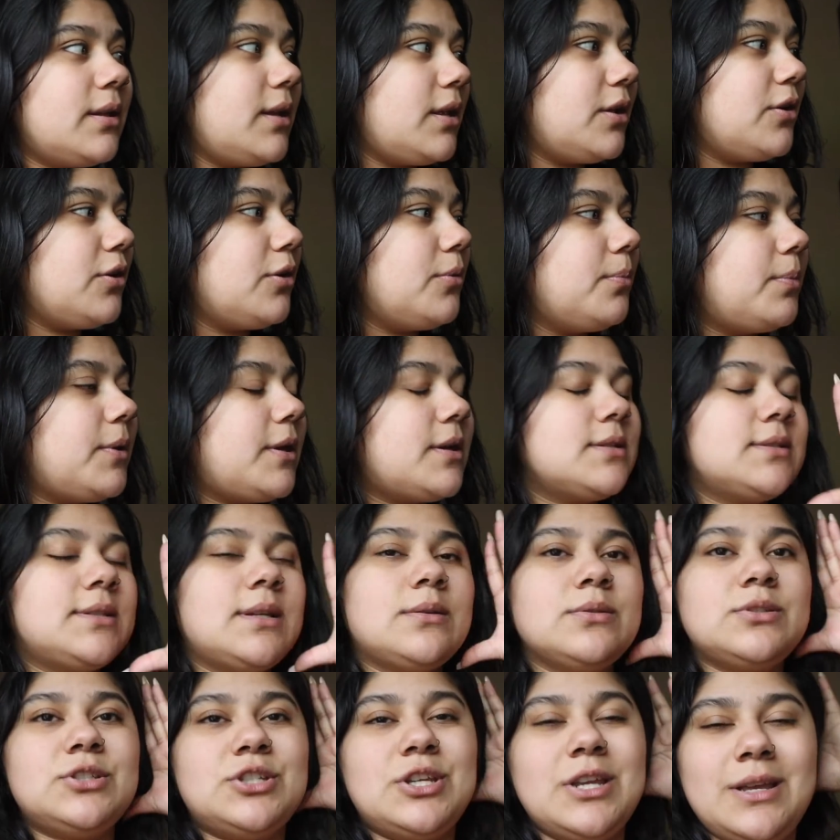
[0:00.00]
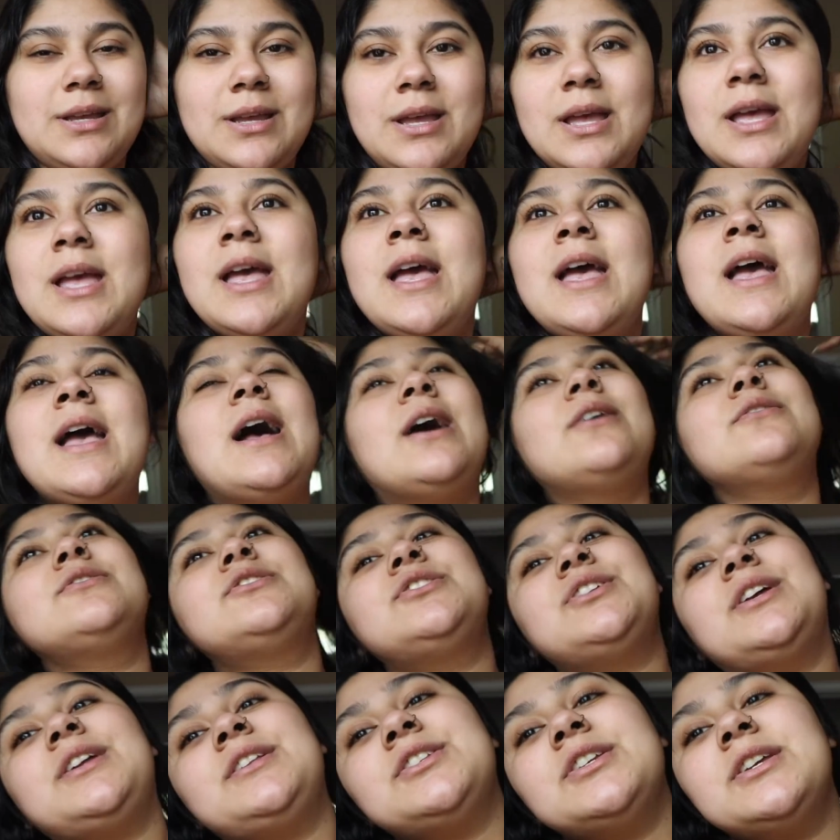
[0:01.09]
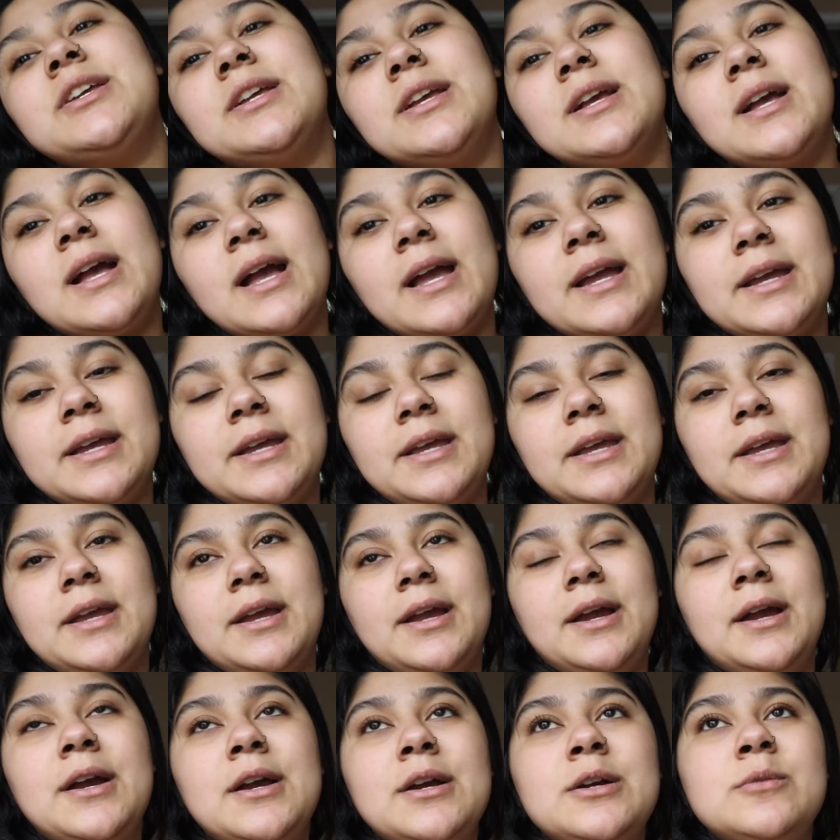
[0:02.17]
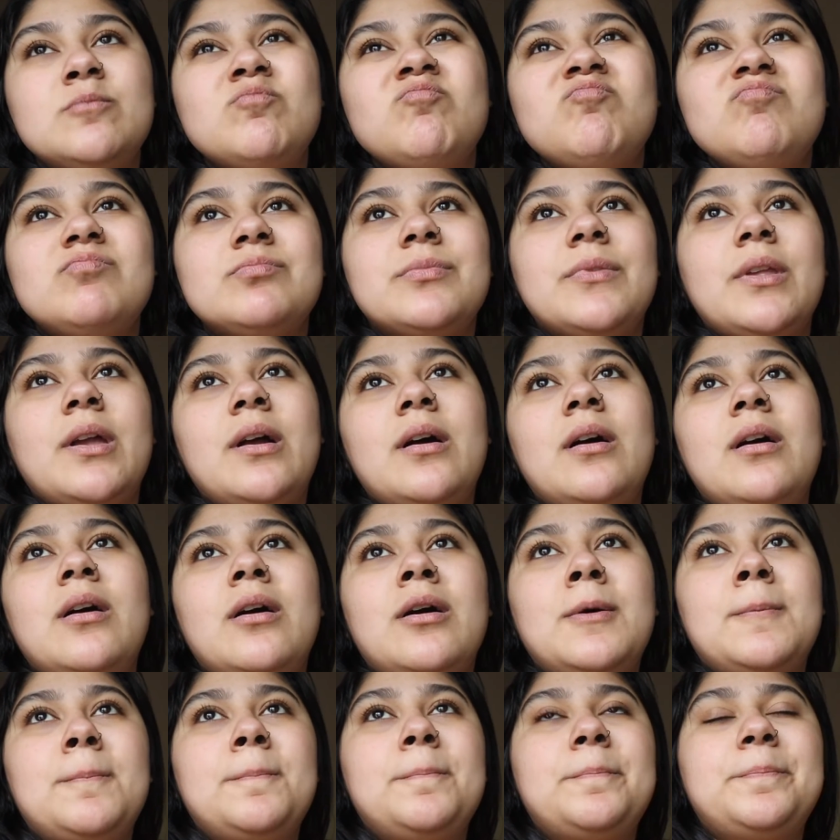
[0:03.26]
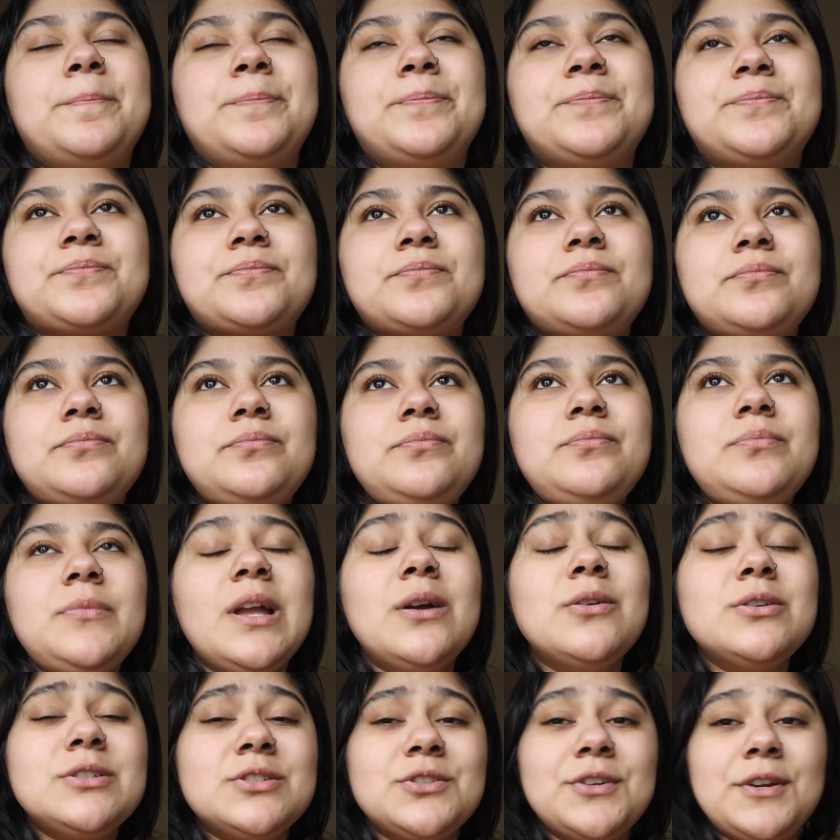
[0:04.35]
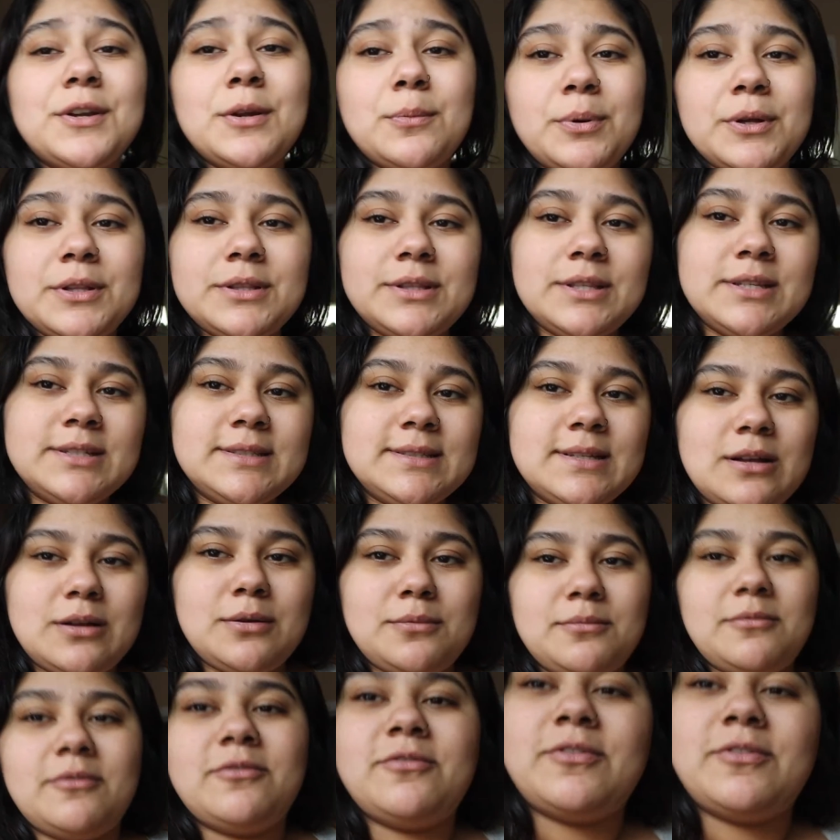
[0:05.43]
in here because I was I was changing. I um I was trying to put this um